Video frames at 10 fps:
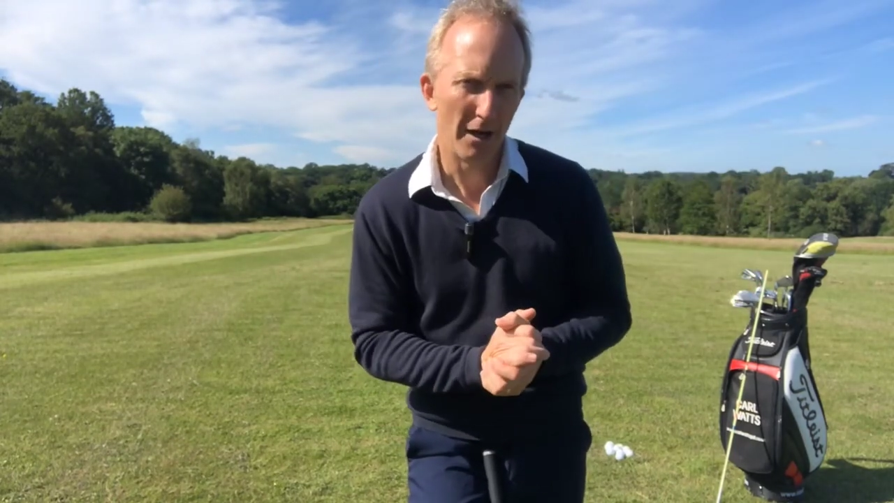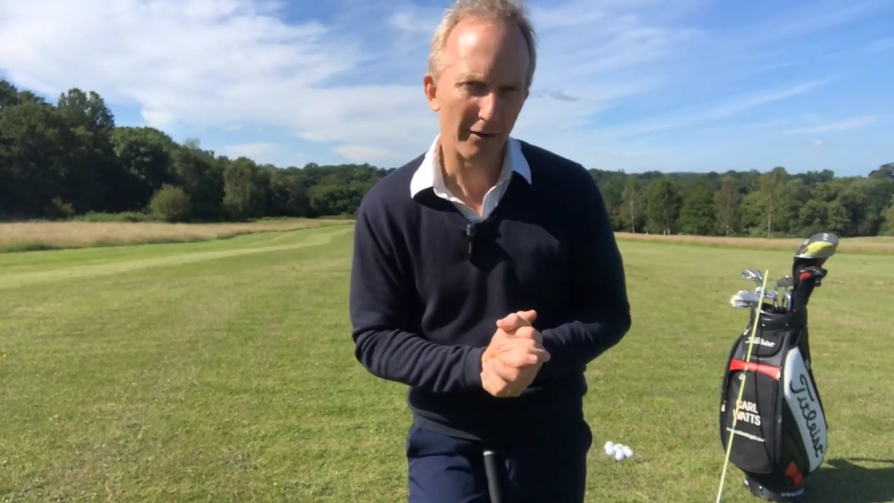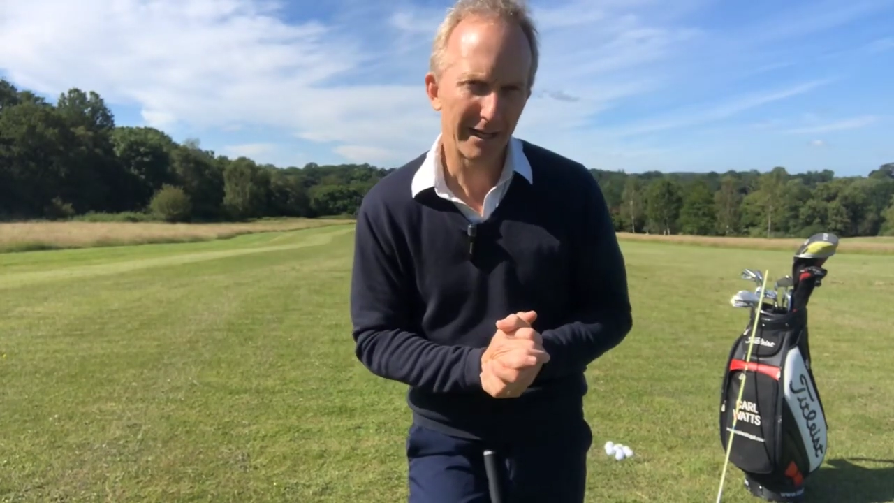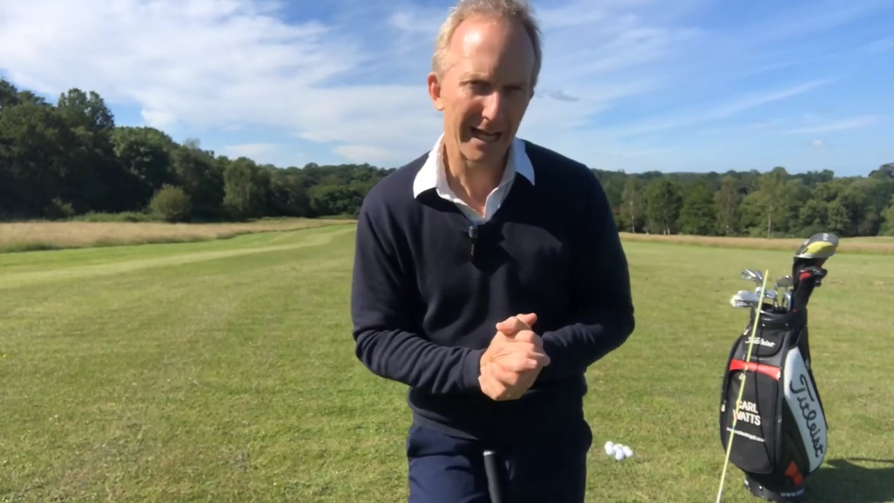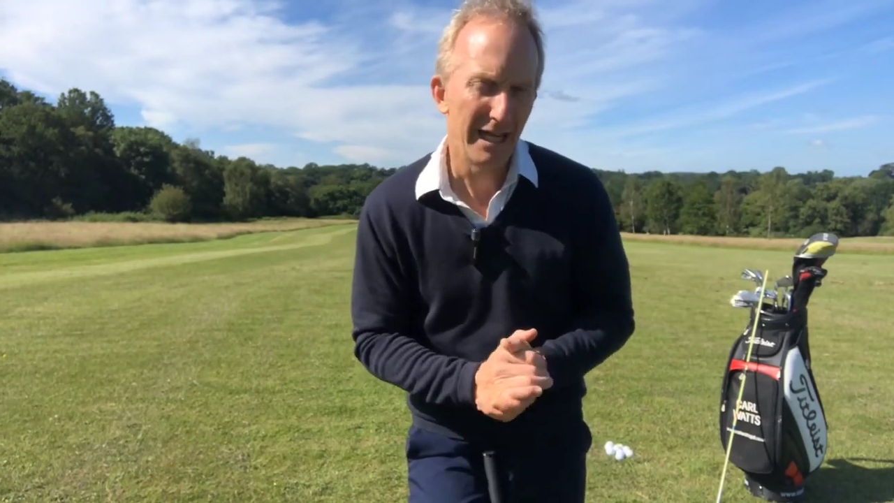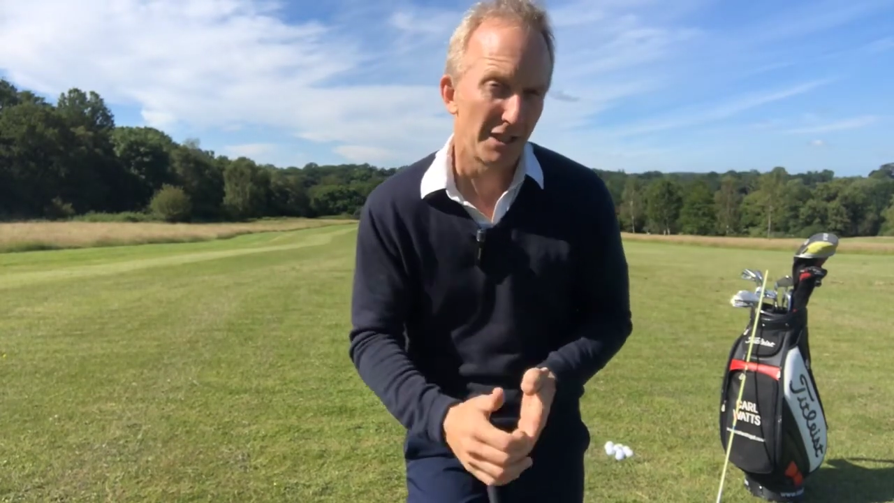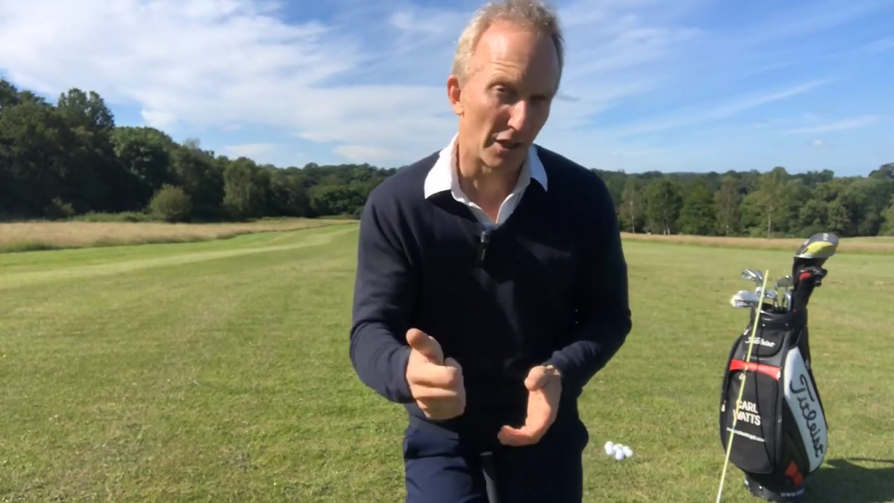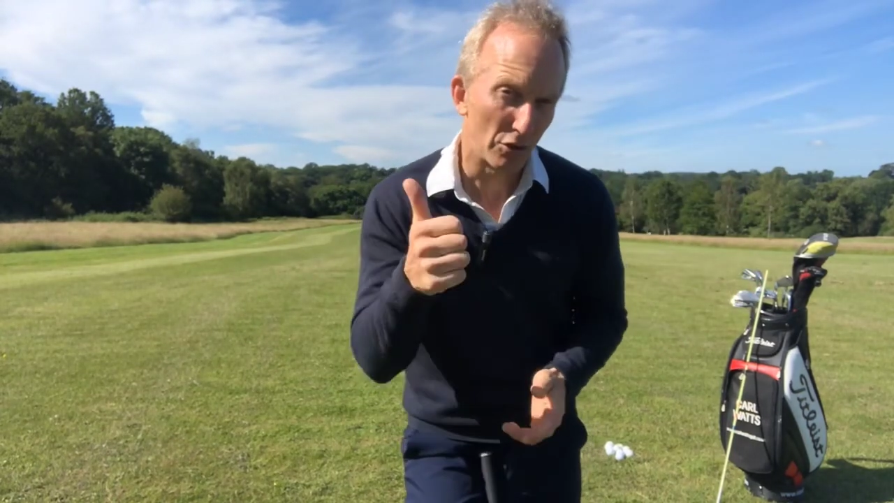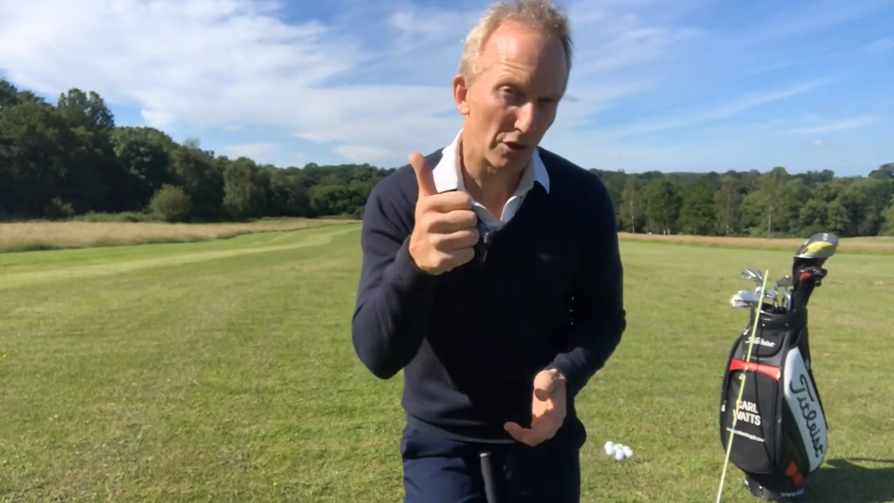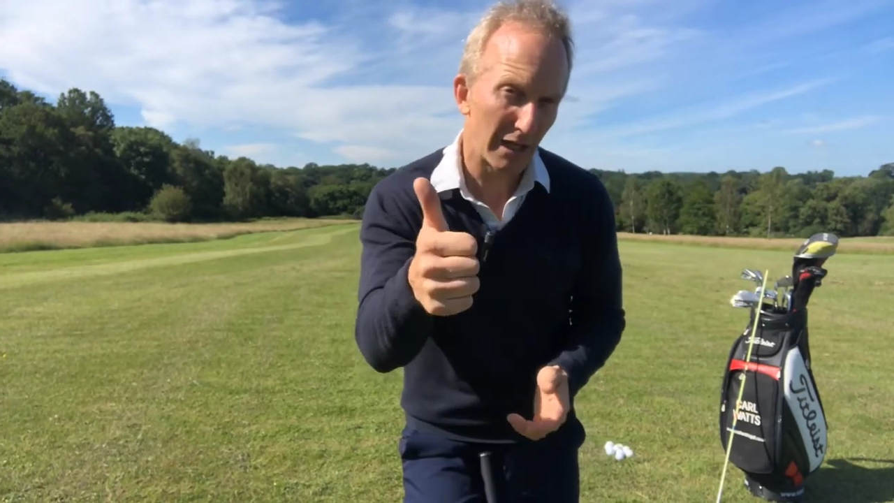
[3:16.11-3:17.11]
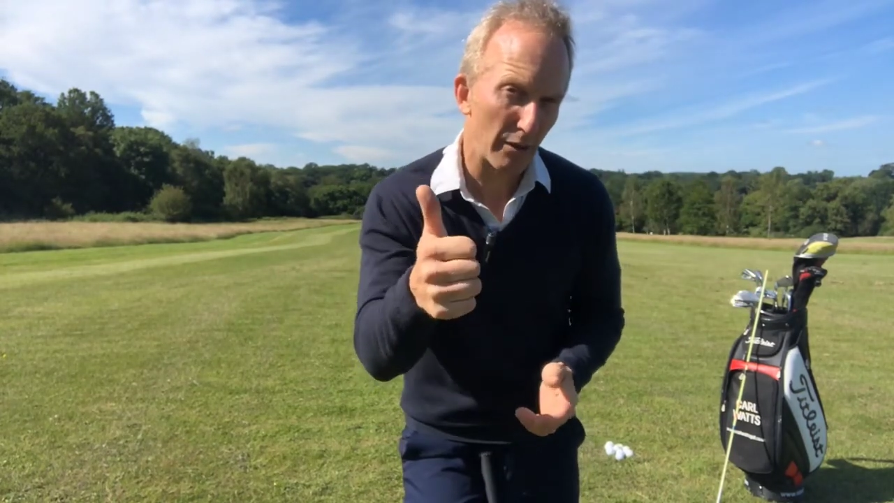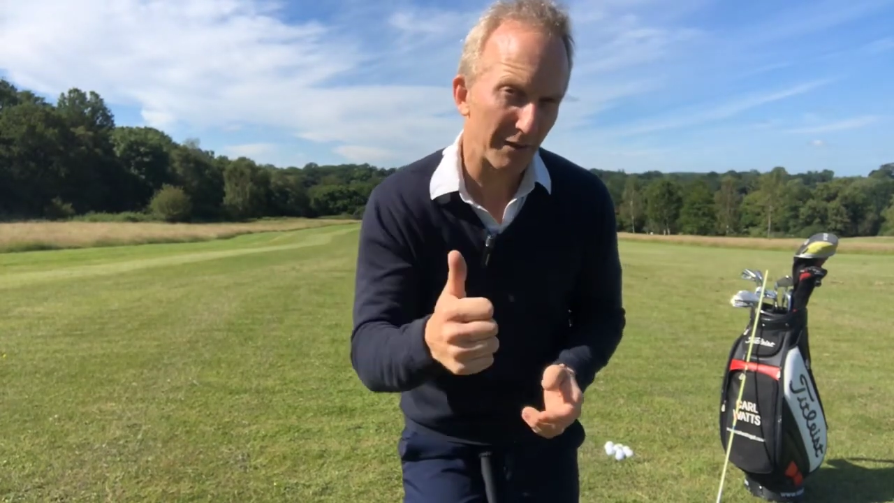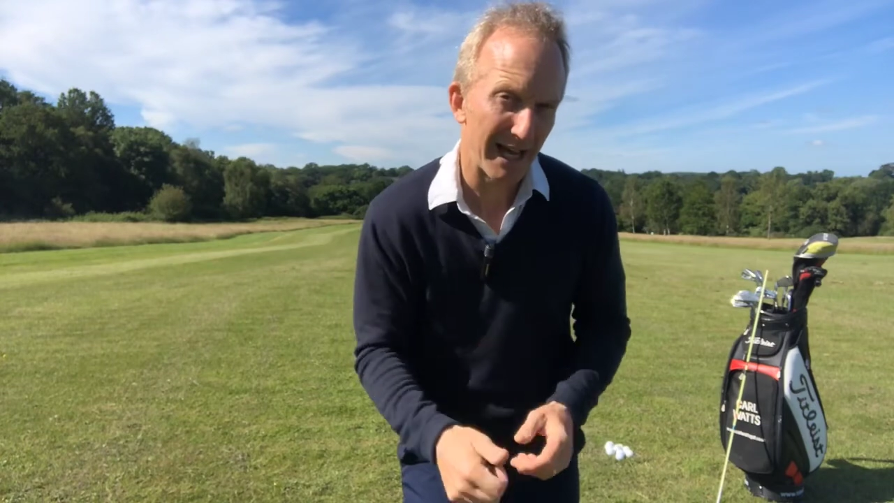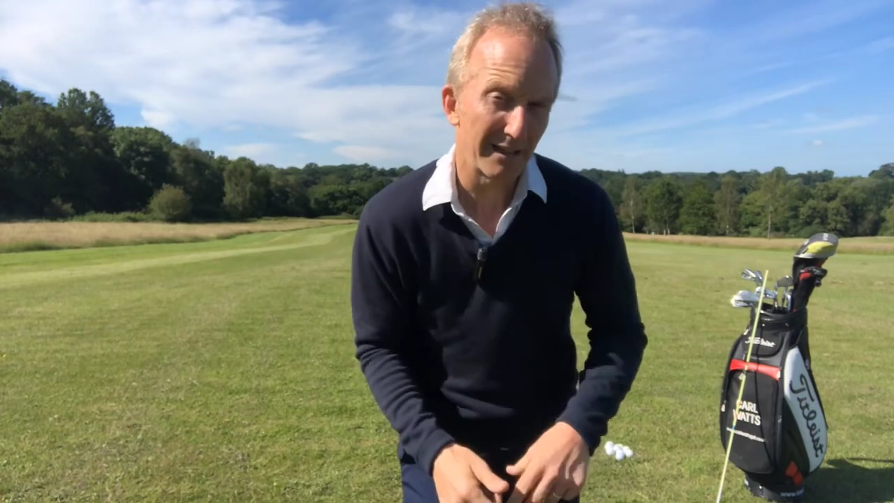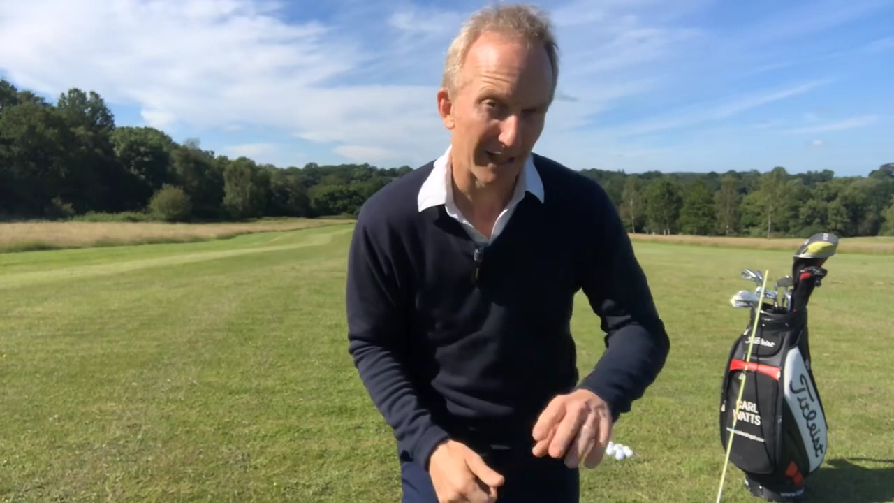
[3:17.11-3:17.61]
Okay, so good luck with that.